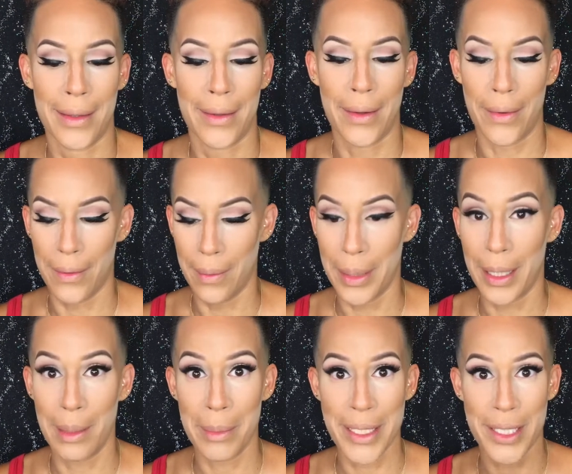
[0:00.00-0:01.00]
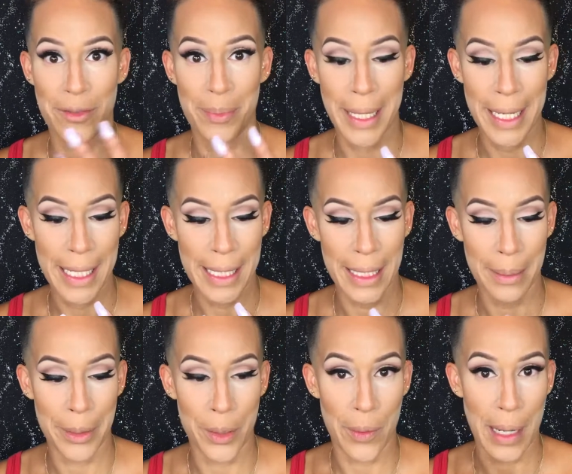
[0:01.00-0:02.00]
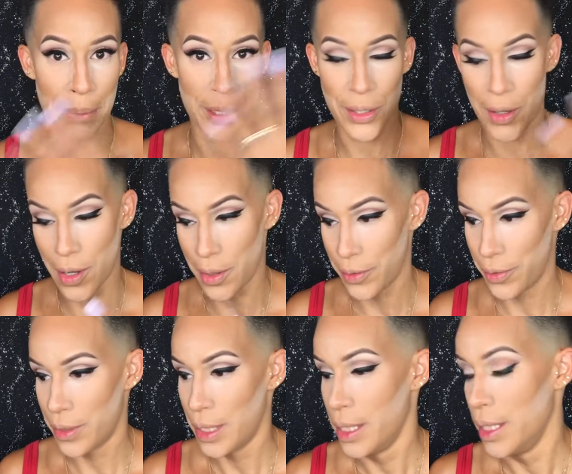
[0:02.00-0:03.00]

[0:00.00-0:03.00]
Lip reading: So I'm gonna let myself bake. I'm gonna wipe this off